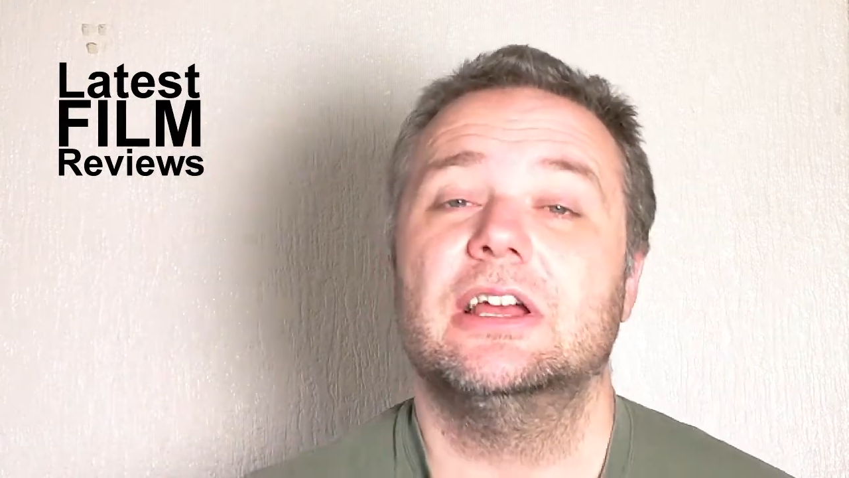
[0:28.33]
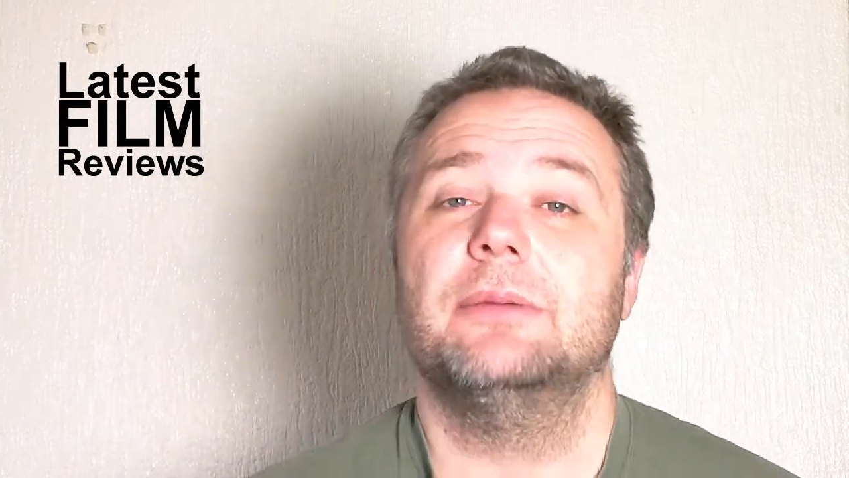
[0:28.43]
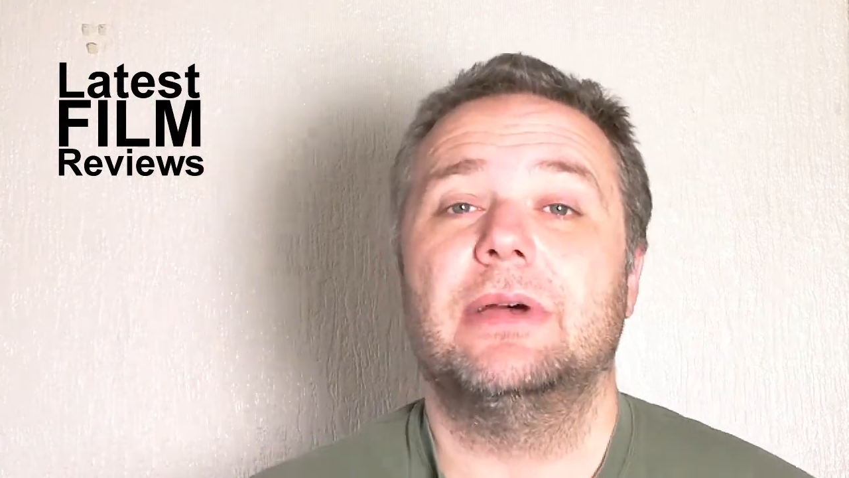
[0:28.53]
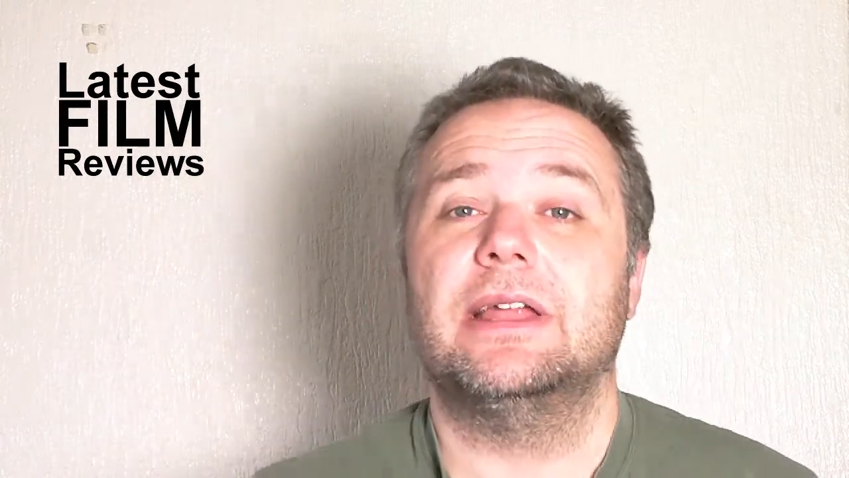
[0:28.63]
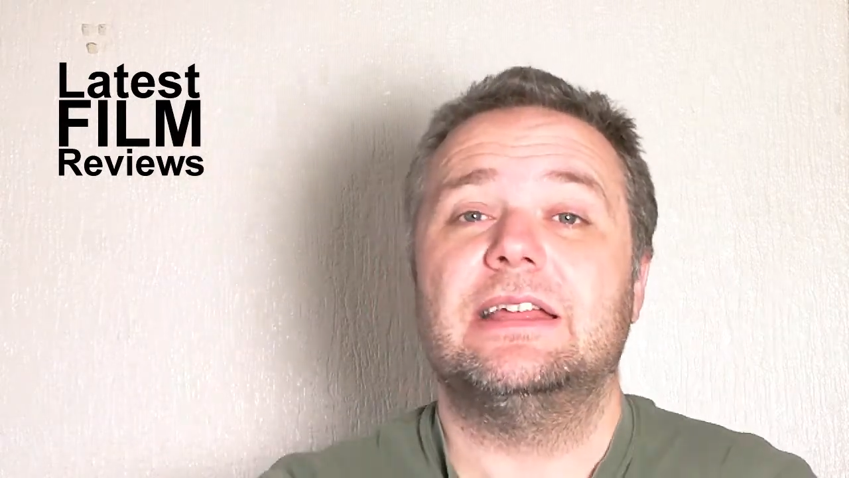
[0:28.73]

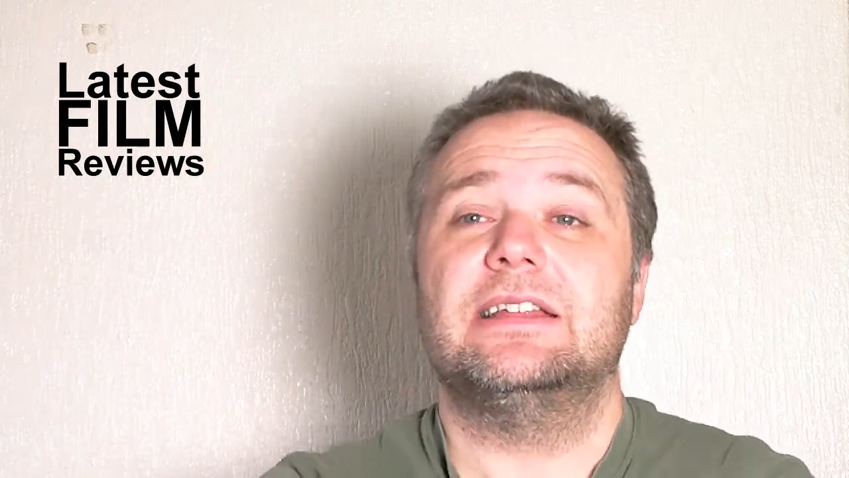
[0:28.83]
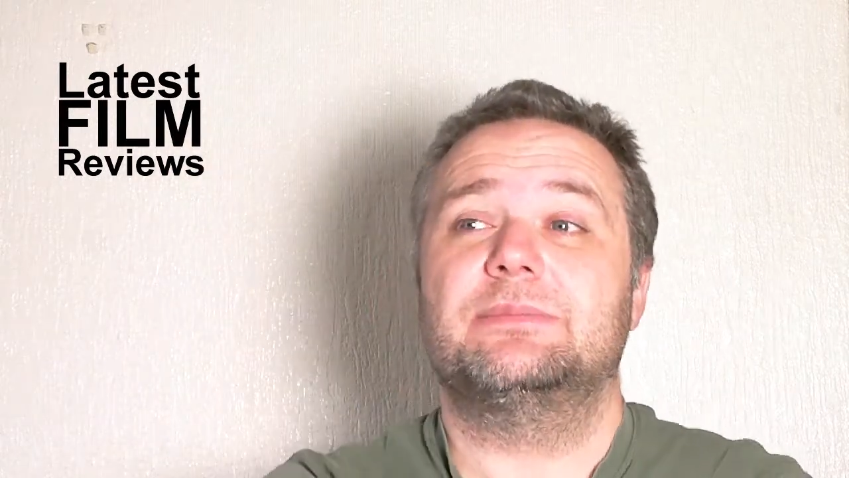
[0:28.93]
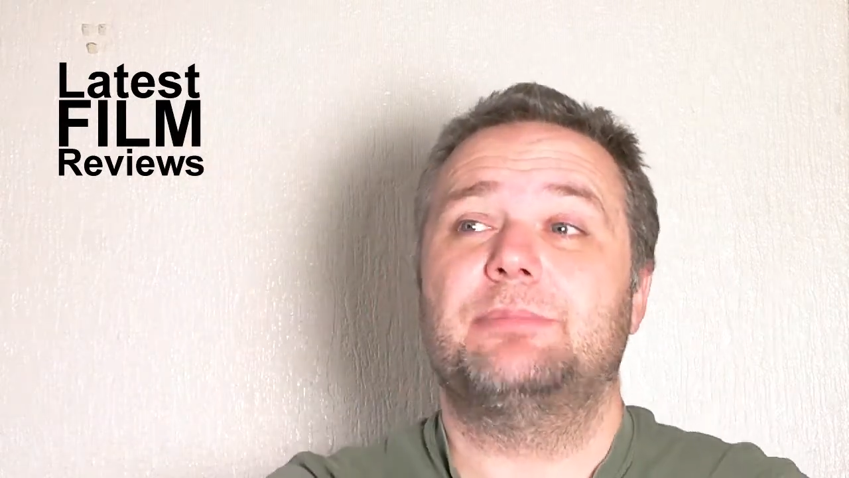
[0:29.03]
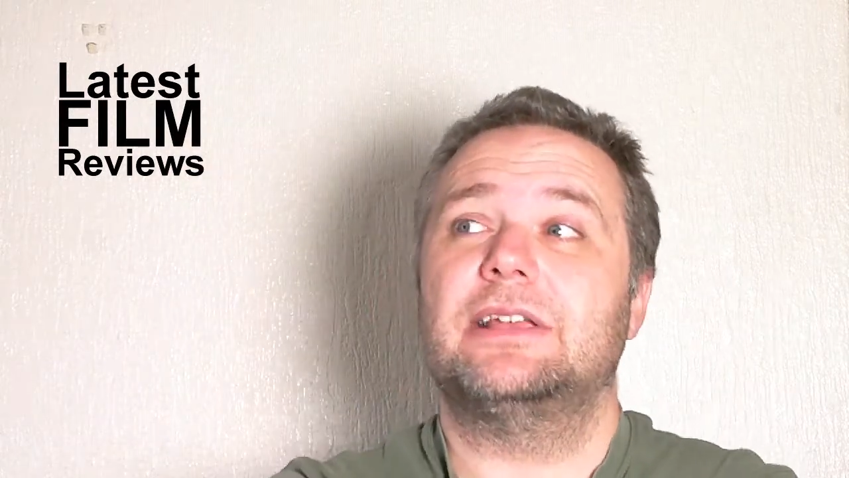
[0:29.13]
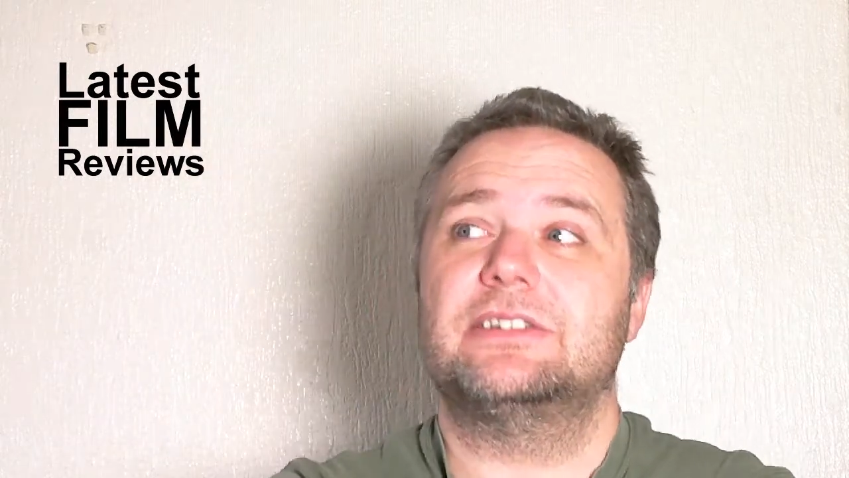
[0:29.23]
but it's
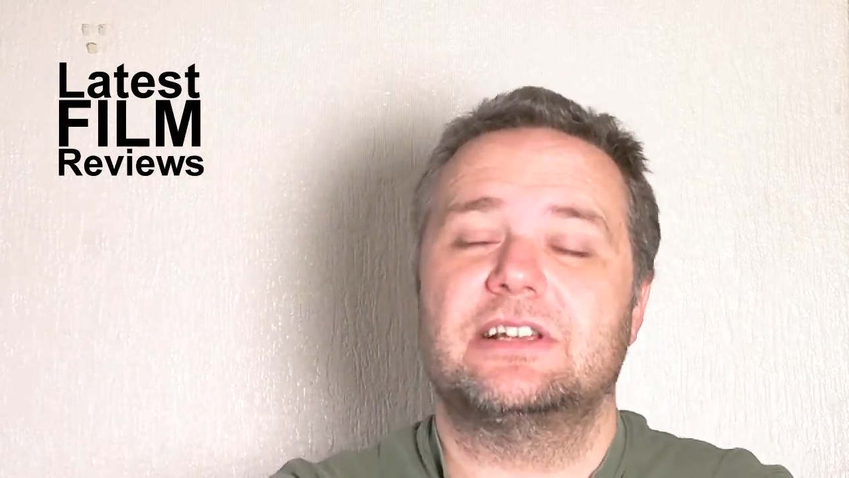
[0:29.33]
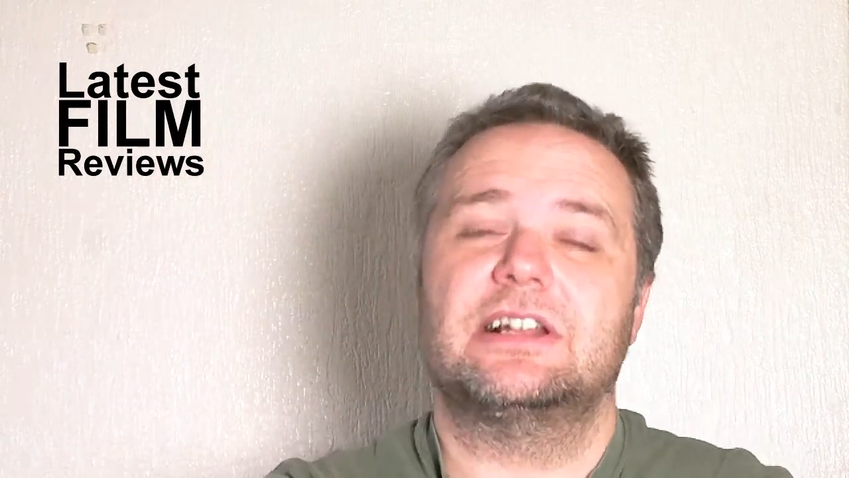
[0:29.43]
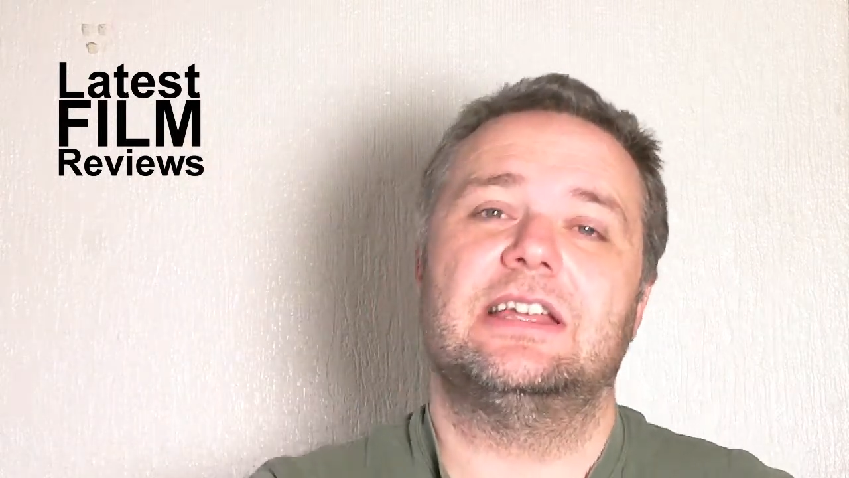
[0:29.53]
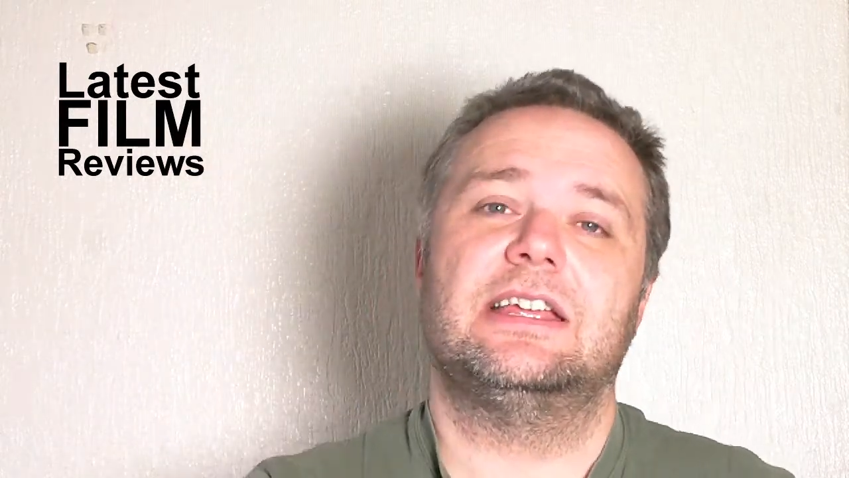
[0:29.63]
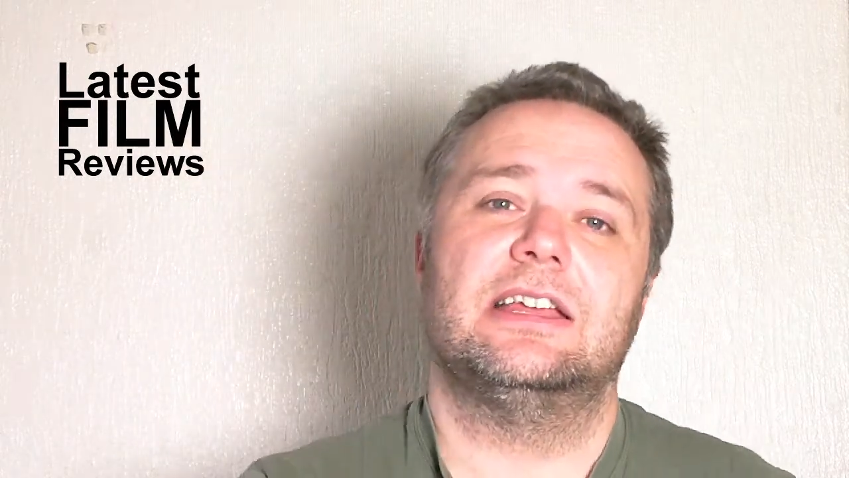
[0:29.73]

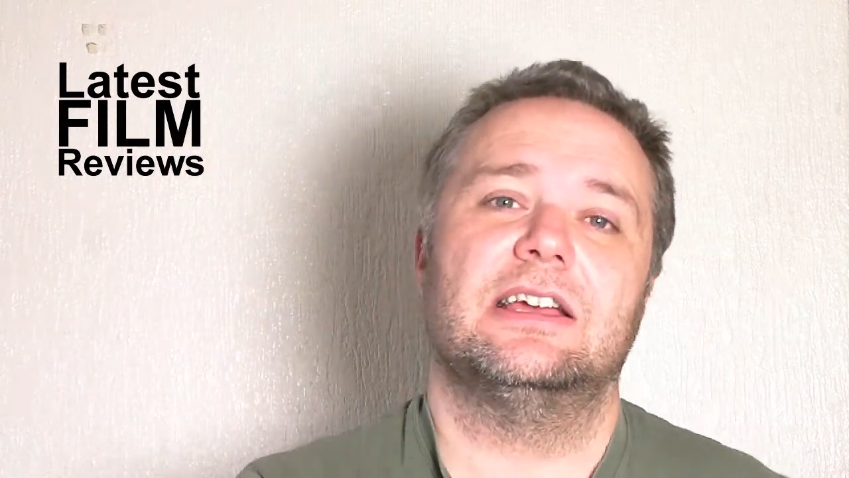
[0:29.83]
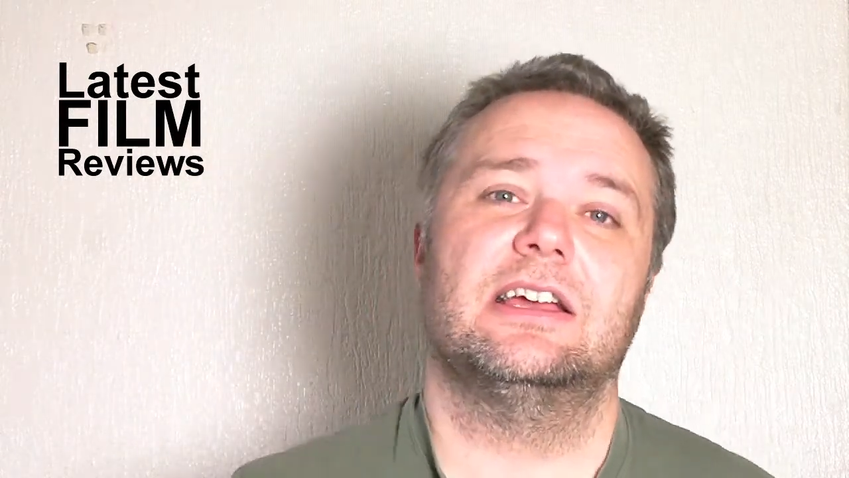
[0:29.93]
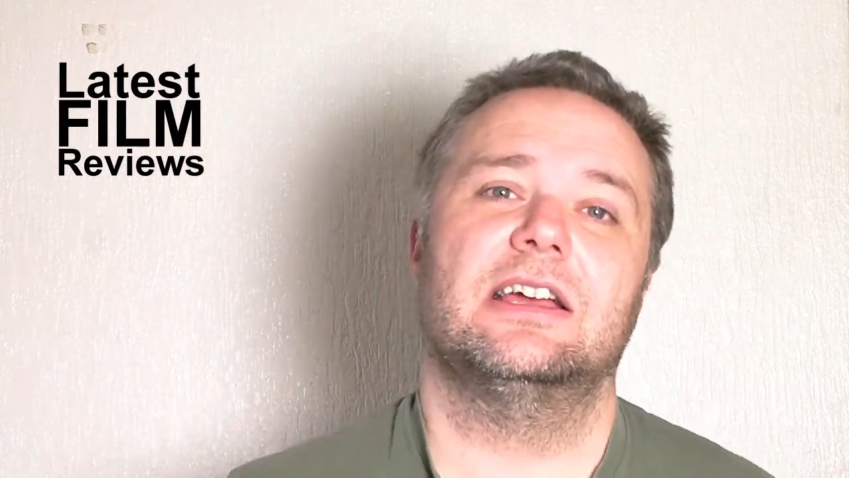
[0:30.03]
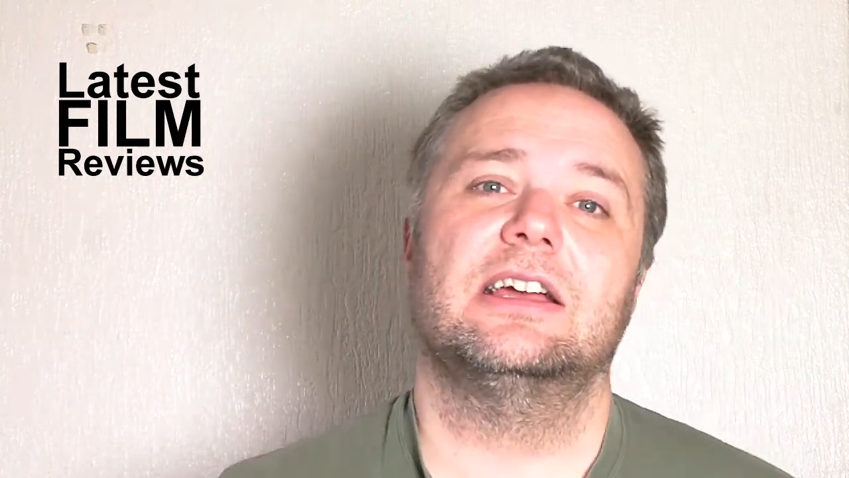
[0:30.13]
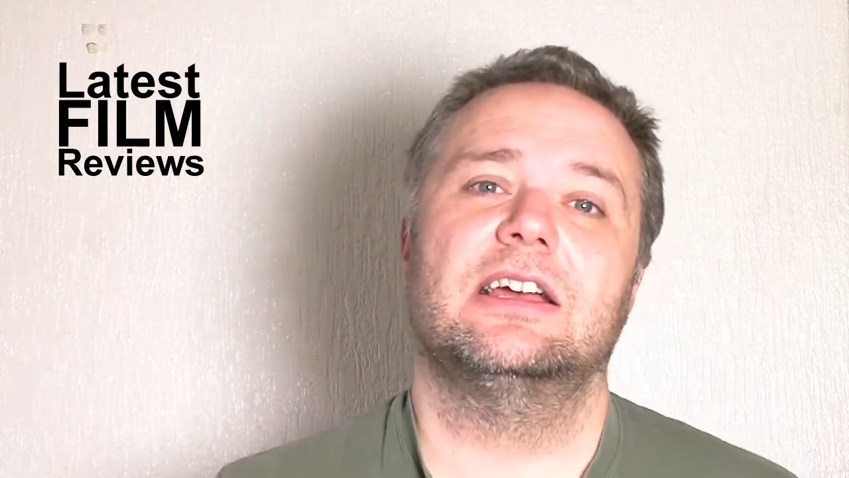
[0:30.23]
basically
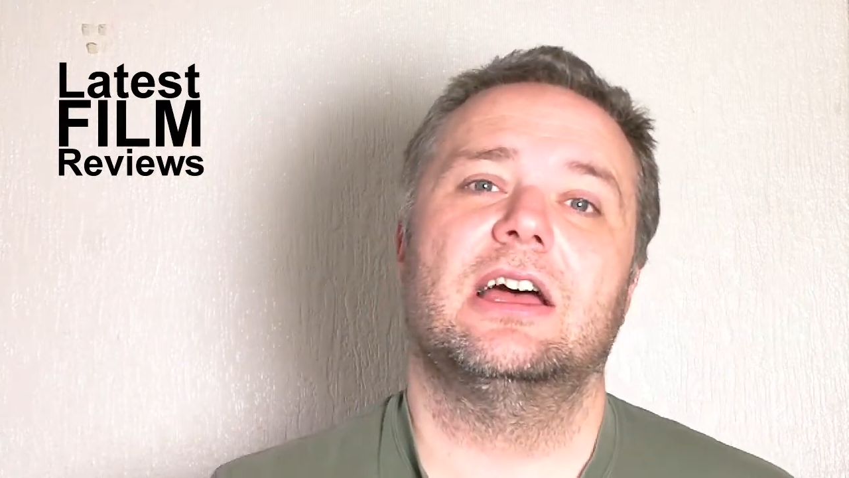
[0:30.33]
uh,